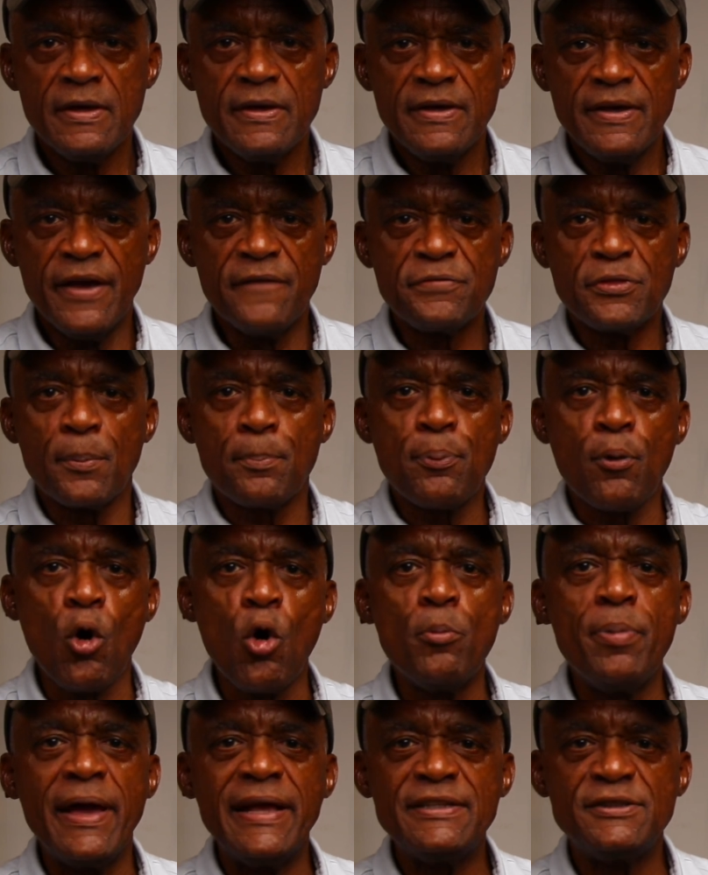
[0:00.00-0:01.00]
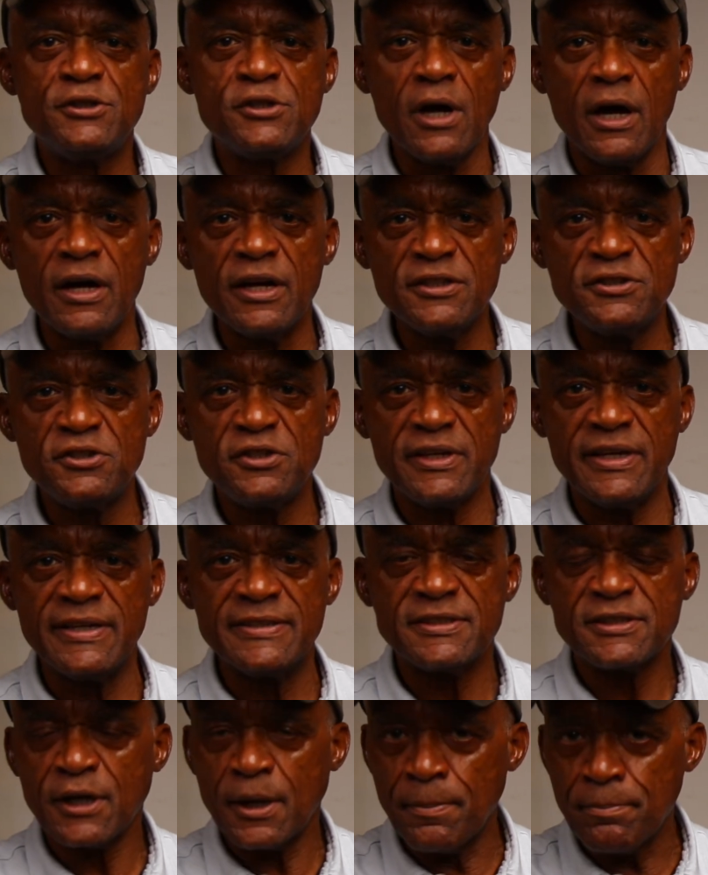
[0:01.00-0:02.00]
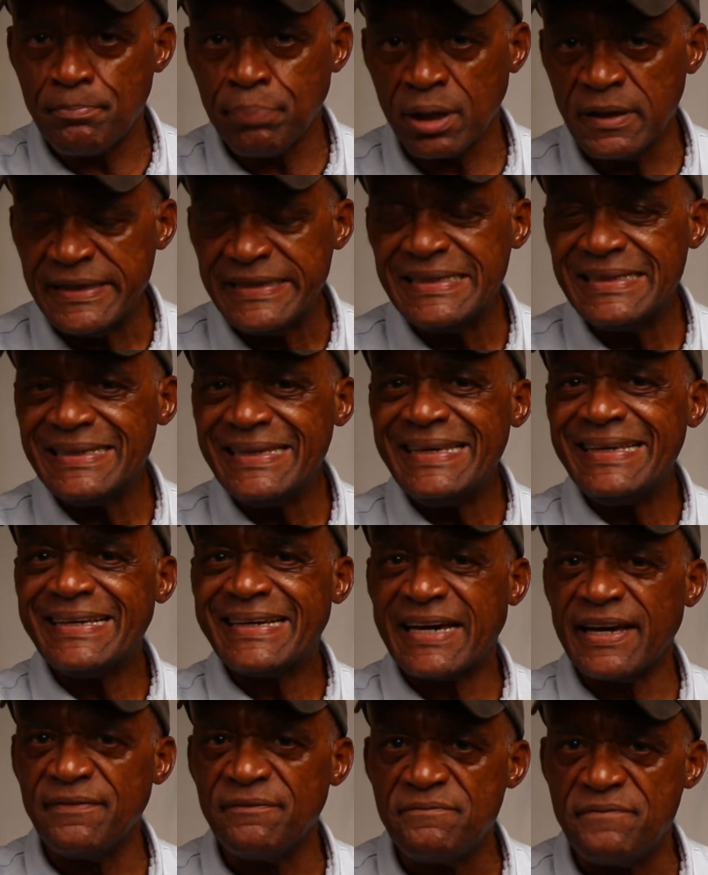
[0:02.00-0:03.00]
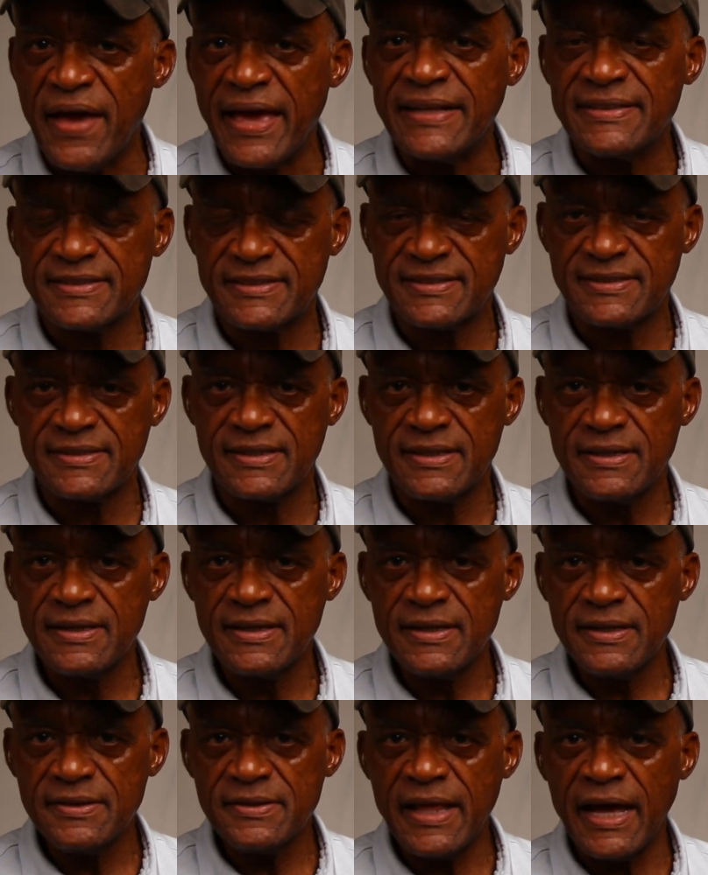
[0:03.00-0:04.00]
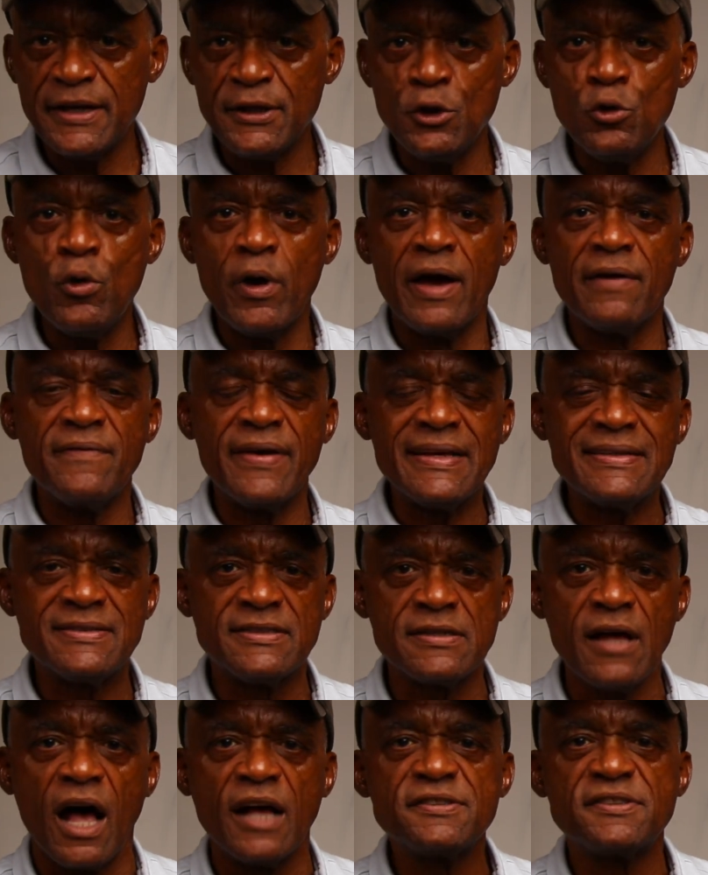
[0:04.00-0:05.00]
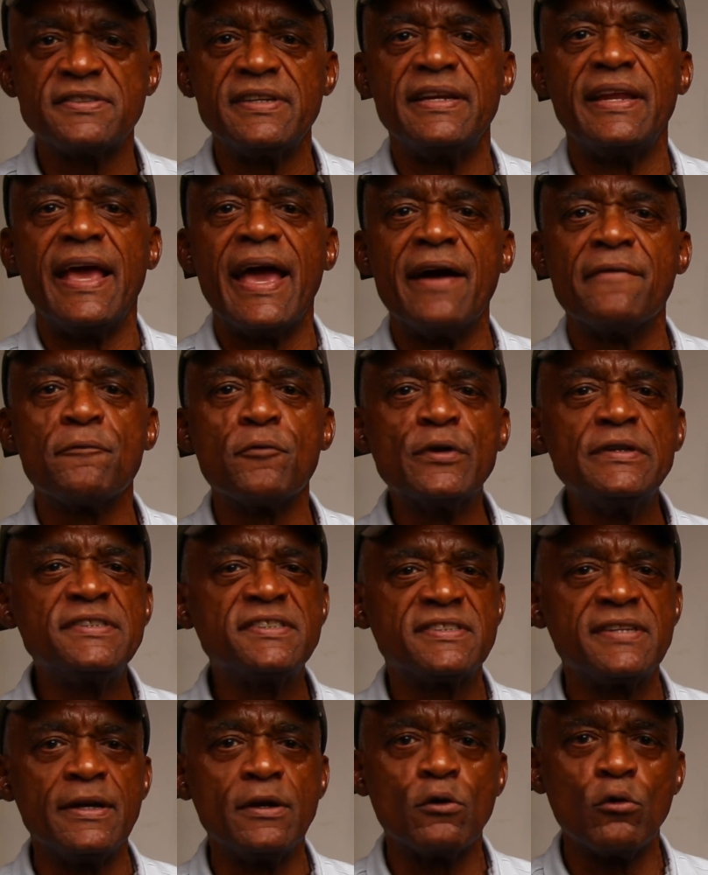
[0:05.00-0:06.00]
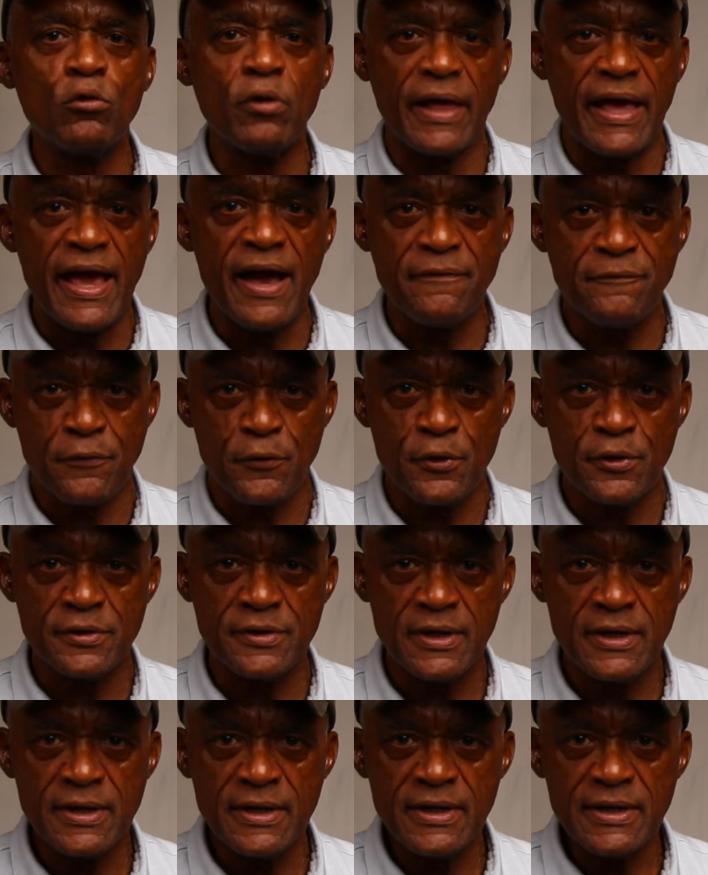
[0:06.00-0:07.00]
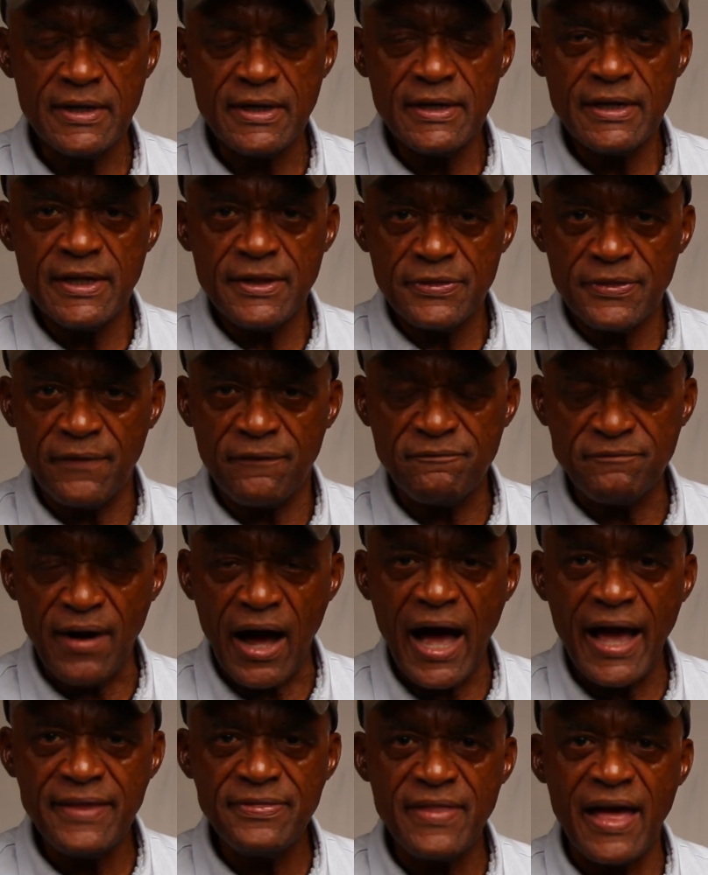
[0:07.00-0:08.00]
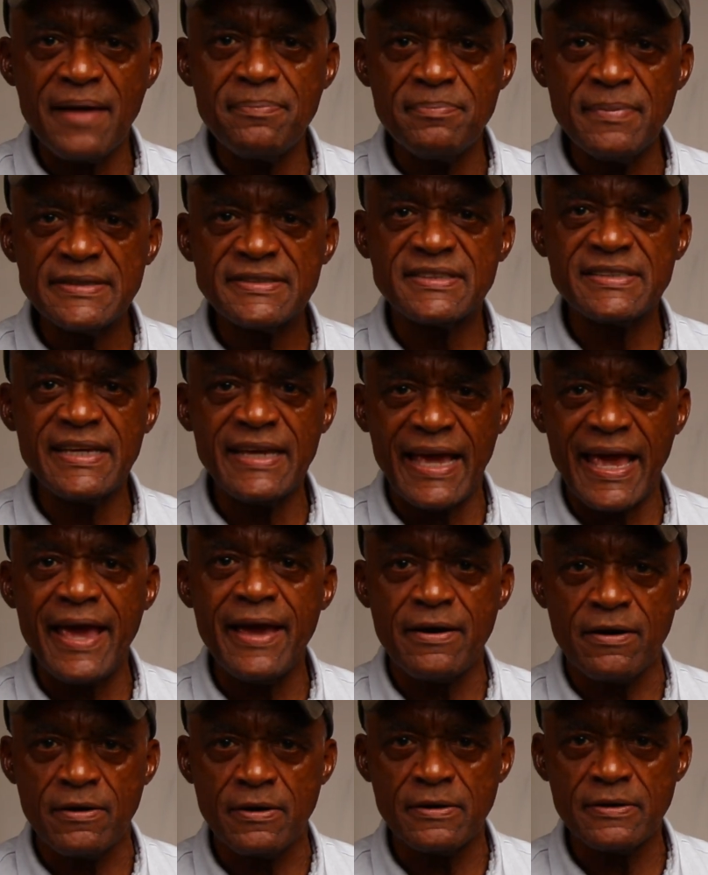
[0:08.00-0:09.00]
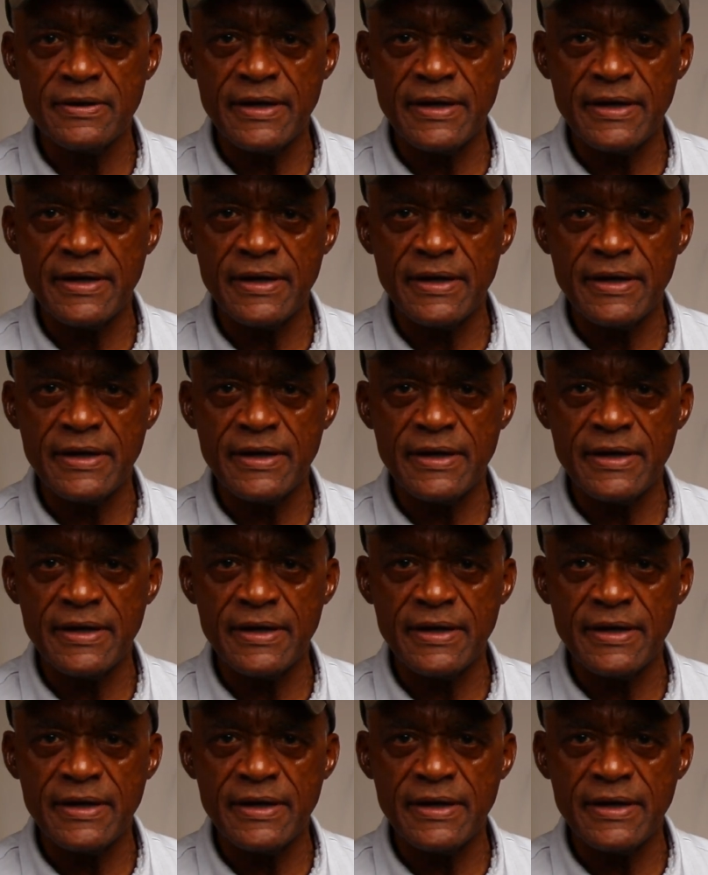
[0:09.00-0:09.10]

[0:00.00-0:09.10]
If the probate judge is completely convinced that you have exhausted every single effort to find that missing heir,